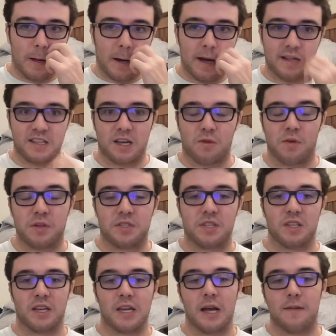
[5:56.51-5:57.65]
high tech where you're
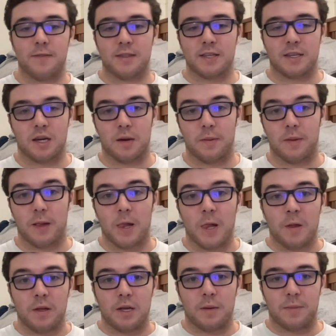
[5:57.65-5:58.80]
seeing everything
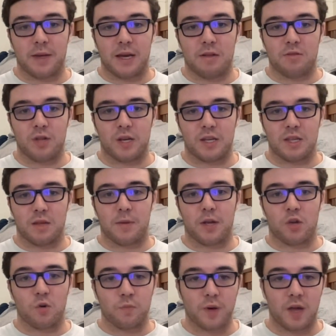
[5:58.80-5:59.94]
coming out like in the
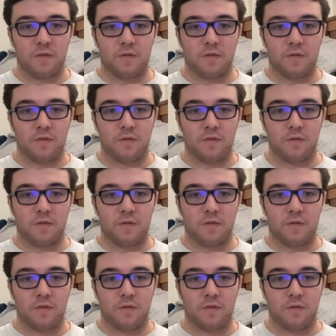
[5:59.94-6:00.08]
Michael Bay